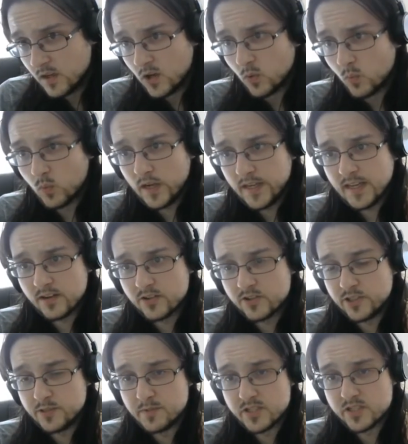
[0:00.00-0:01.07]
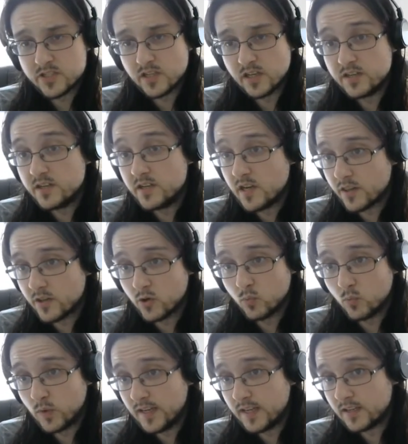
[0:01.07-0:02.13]
White actually missed another
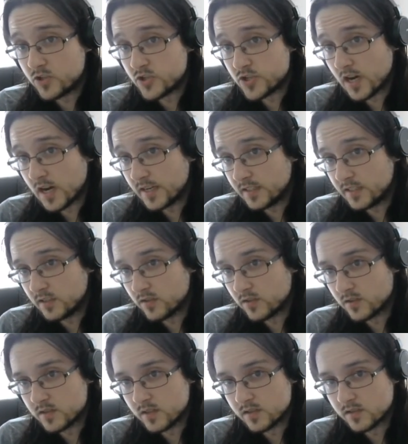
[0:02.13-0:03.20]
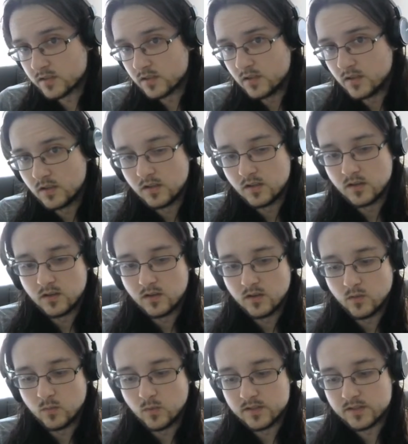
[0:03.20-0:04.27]
winning shot here. This is,
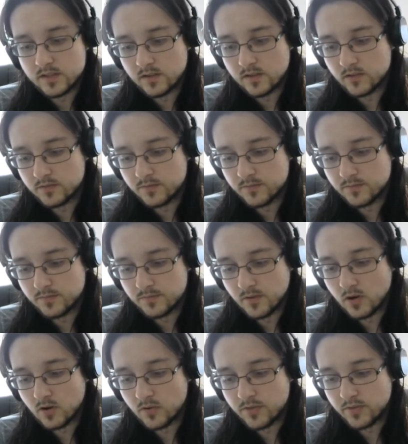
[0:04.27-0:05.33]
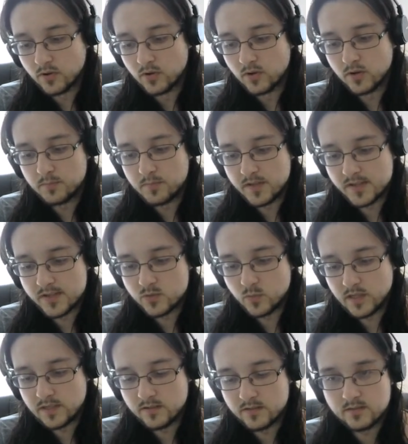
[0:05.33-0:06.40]
what is that, our third missed
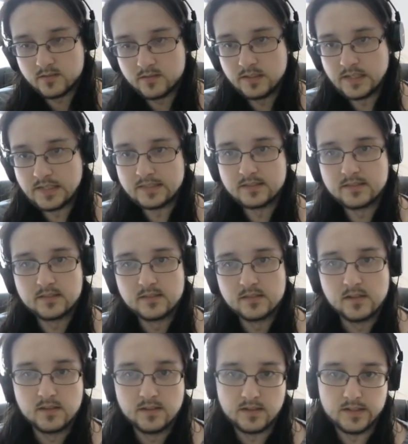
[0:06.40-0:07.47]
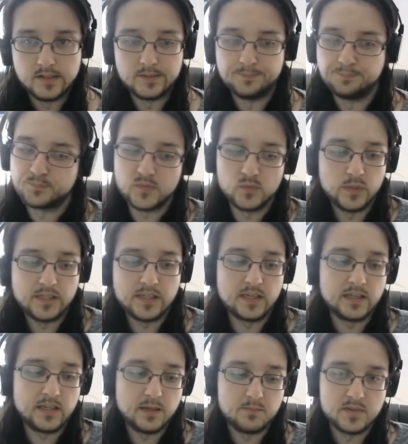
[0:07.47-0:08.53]
win? Yeah. We
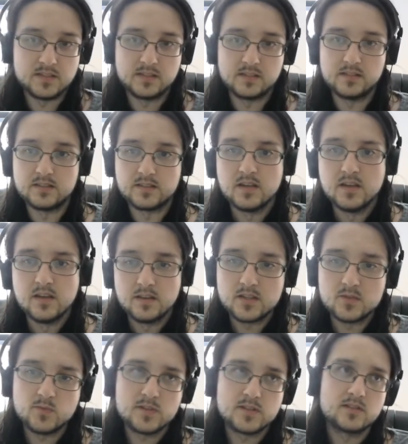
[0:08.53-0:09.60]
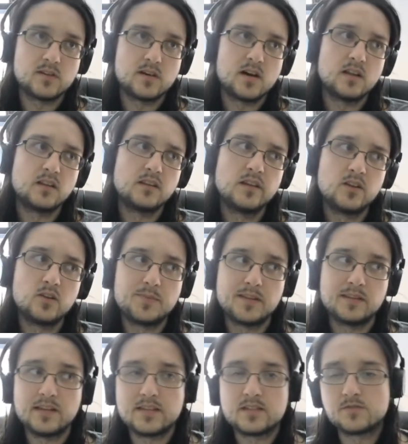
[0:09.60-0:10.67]
can't keep missing these. This one's a little bit
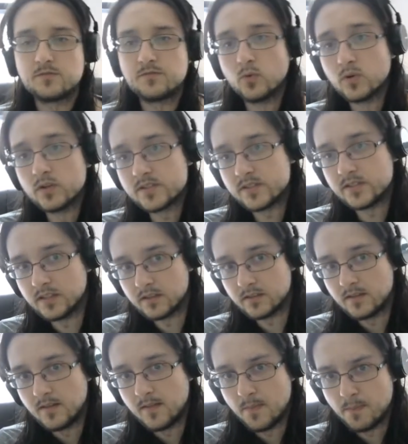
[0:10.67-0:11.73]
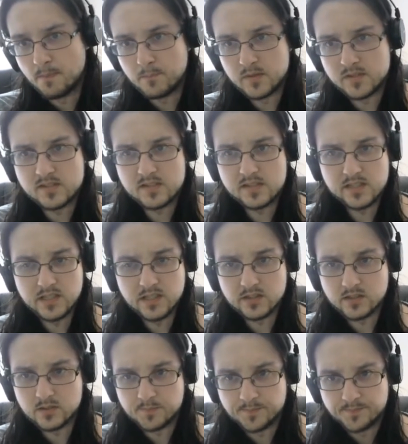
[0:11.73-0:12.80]
less forcing, but
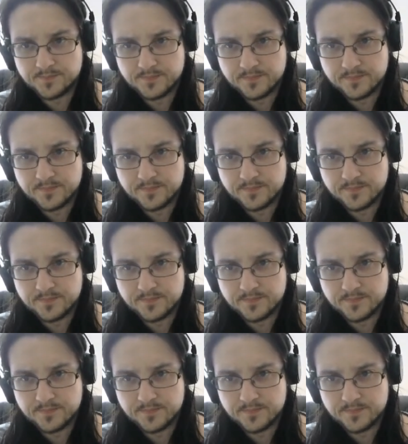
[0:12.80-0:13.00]
still,